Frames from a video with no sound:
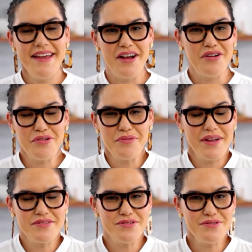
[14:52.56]
now all
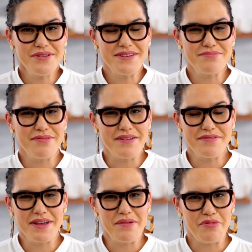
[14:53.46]
we have to do is
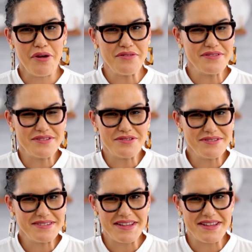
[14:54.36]
wait for that broth to do its